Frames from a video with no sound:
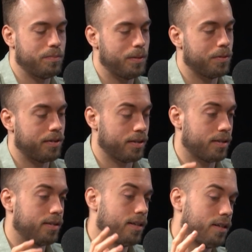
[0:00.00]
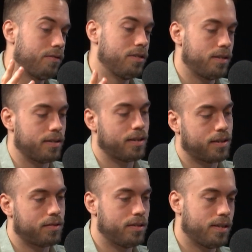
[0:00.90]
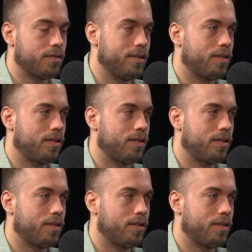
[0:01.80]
people think like calories in, calories out.